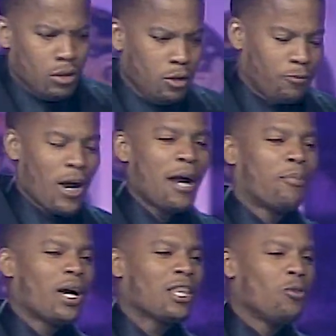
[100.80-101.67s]
You fire
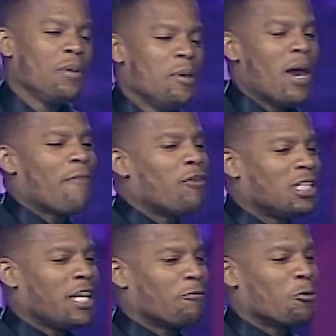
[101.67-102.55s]
brother, we be mad for
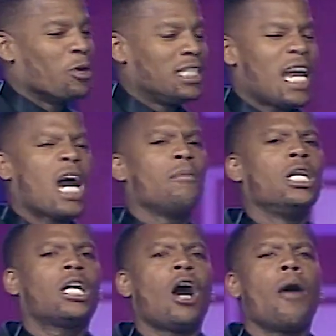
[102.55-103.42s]
a different reason. How come
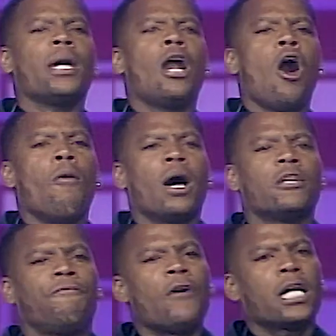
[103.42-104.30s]
you didn't call me at home,
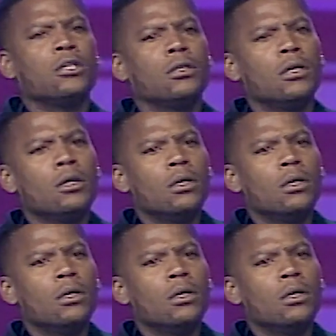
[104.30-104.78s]
motherfucker?